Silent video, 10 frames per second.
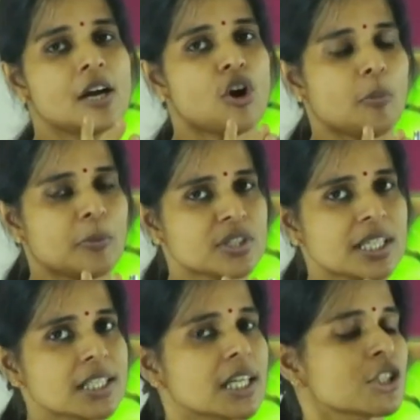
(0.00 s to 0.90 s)

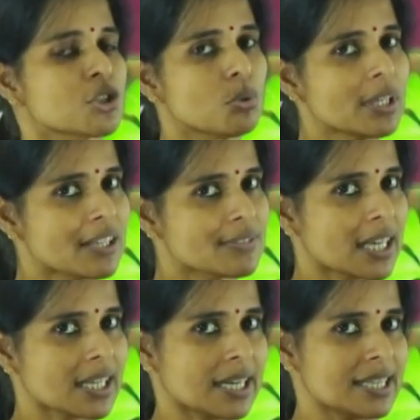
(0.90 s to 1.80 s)
opposite 2 leaves
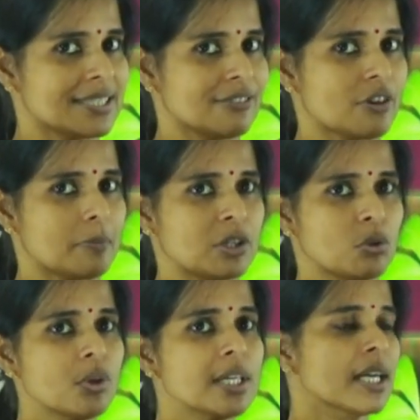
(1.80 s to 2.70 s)
are arising from a
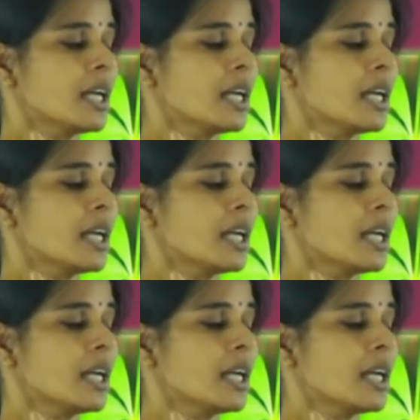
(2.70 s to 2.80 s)
node,